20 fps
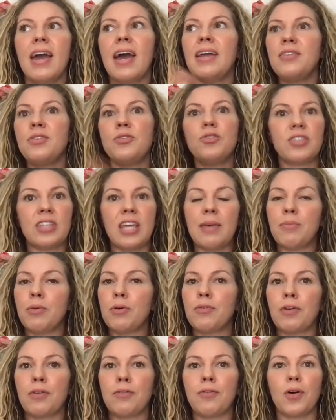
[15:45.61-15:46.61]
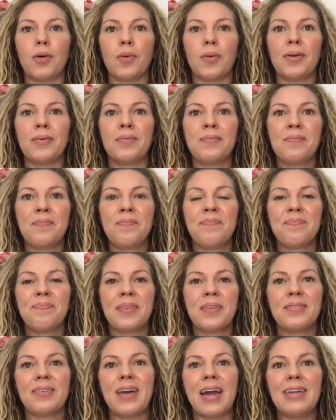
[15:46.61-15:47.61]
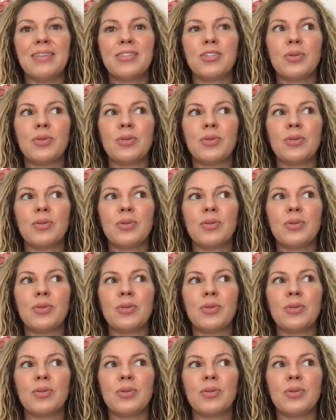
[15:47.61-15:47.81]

and you just keep moving forward, right?